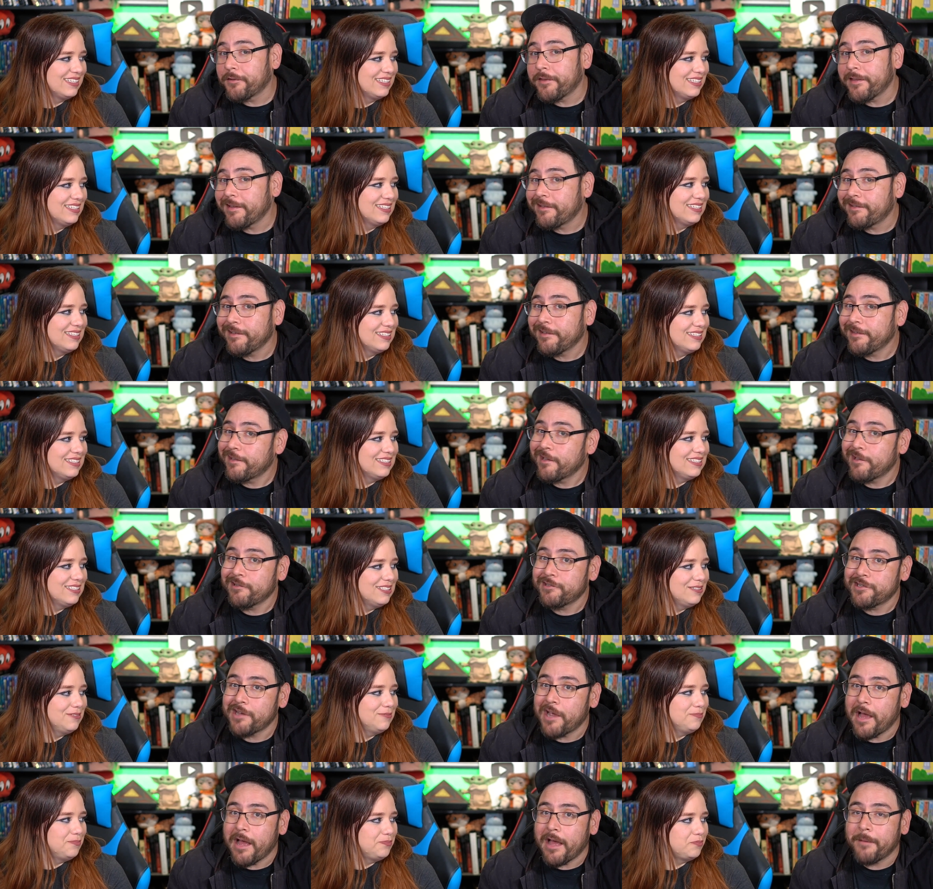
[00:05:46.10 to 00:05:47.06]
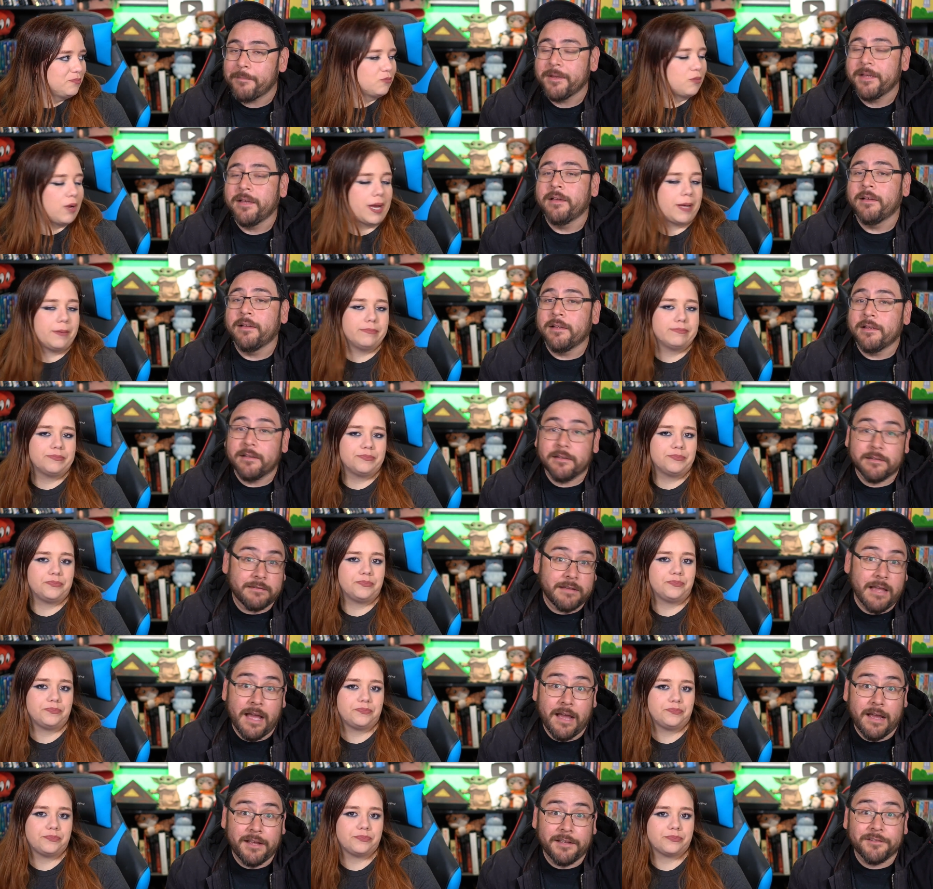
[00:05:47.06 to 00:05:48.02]
Speaker 1: so they did their job right
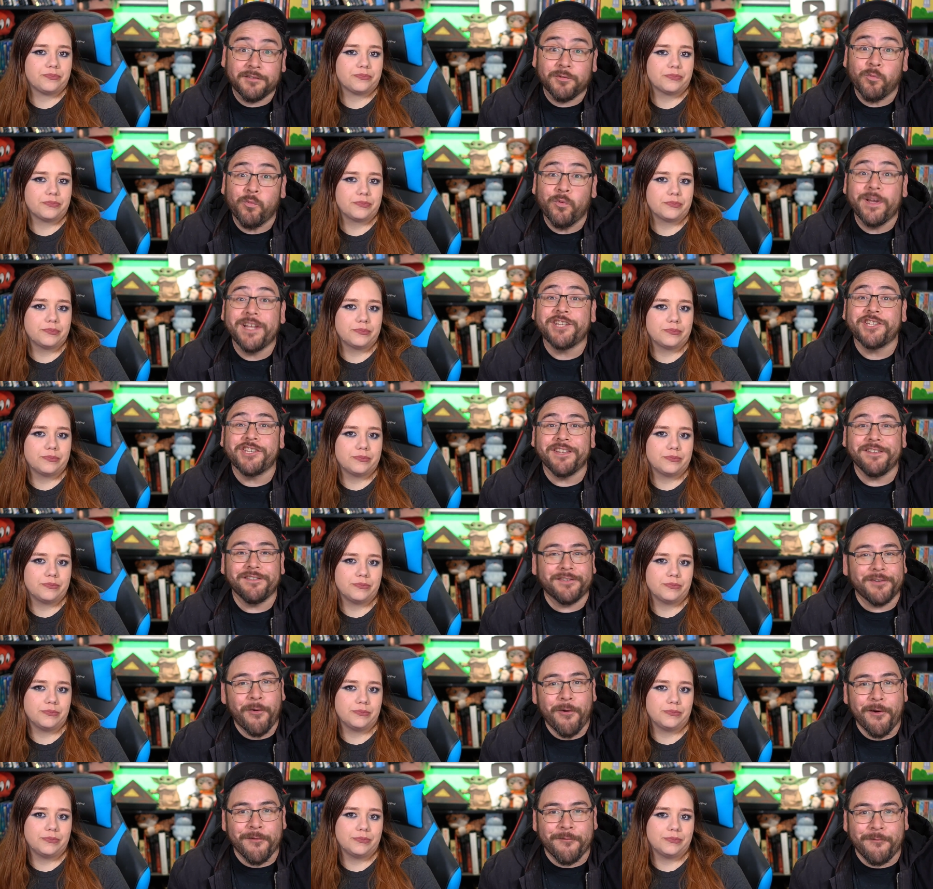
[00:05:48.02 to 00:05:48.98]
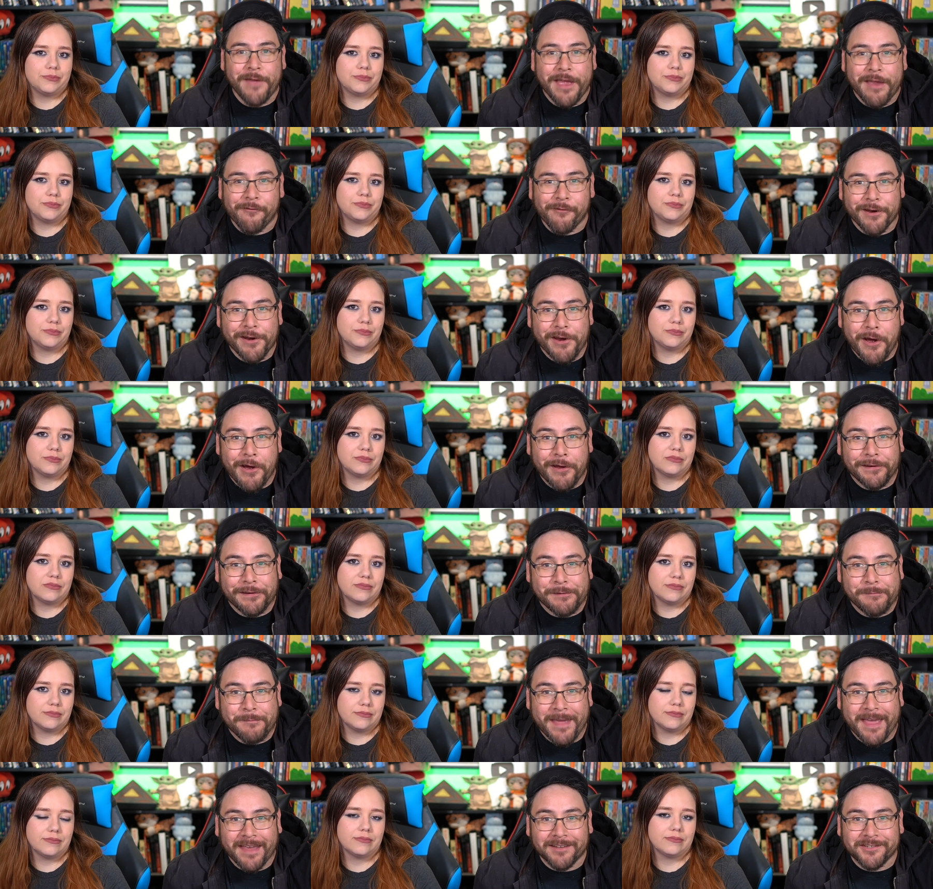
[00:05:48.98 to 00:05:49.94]
guys which is your favorite
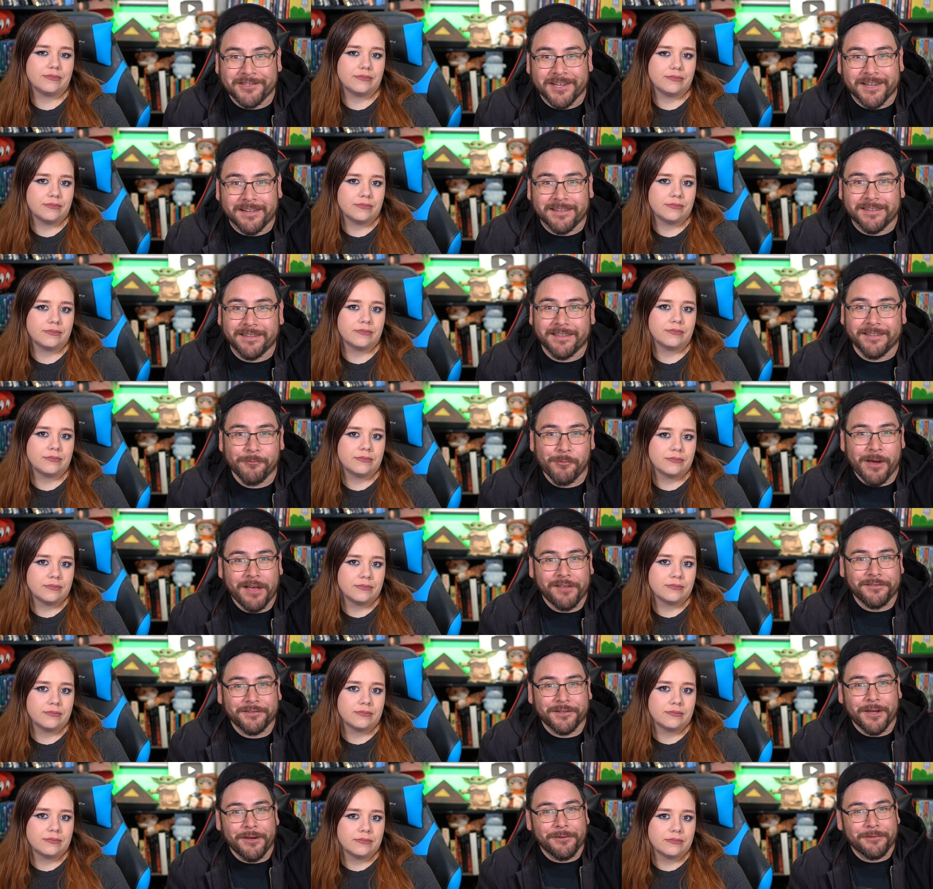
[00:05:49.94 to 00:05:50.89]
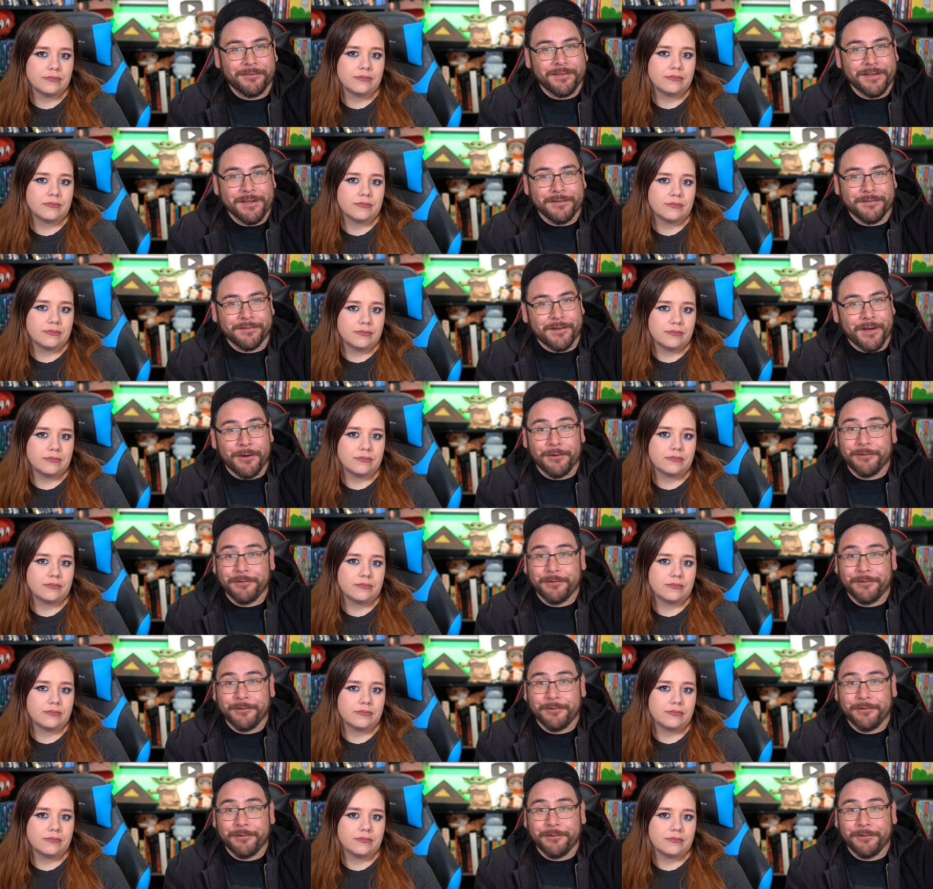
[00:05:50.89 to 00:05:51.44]
haunted mansion the west coast east